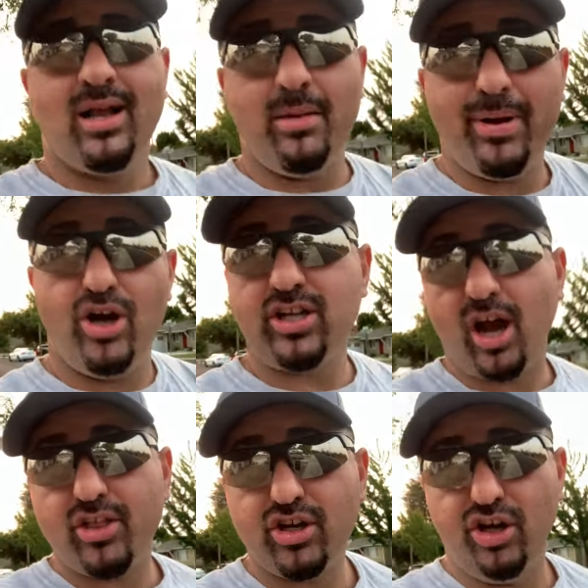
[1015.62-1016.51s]
compared to
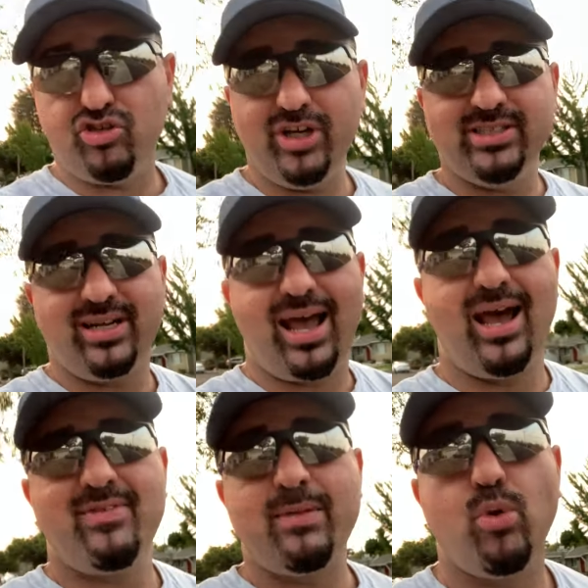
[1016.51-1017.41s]
other countries that
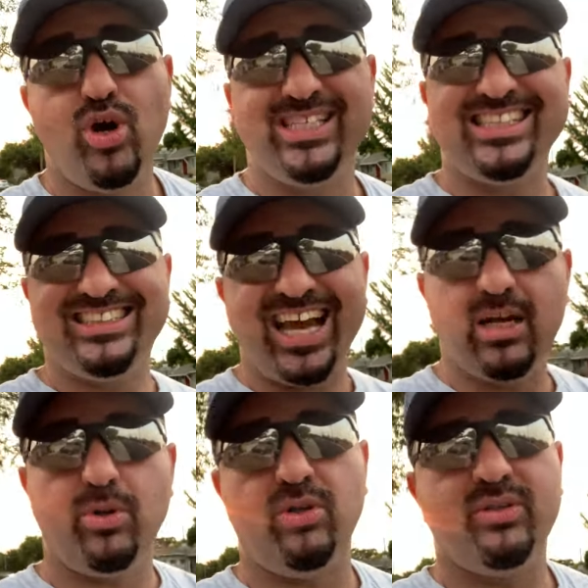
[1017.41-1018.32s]
have a more
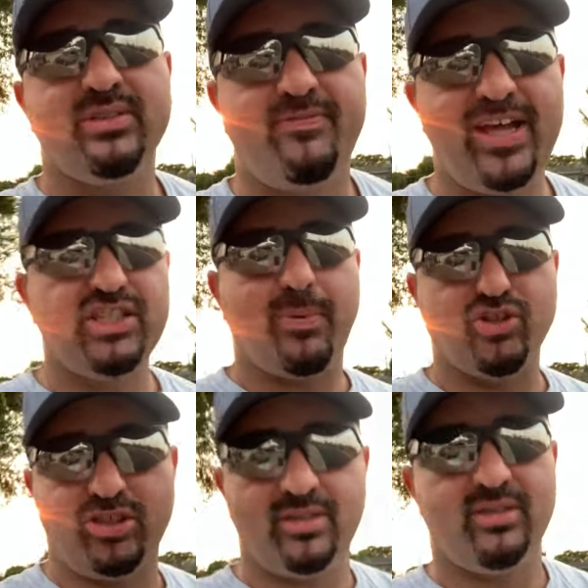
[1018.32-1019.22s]
sustainable defense
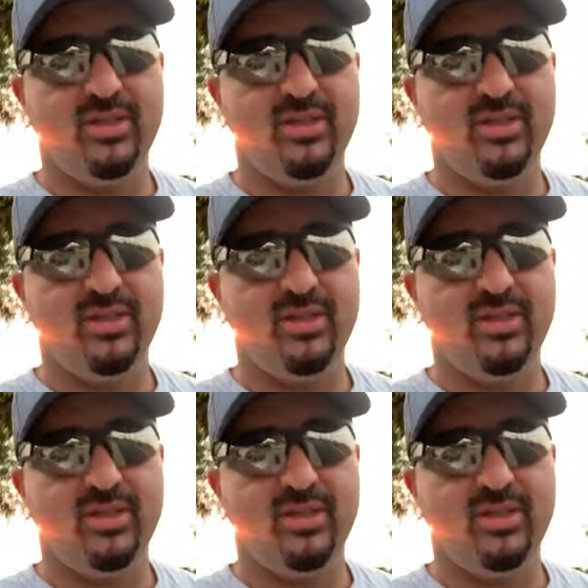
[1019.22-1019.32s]
budget,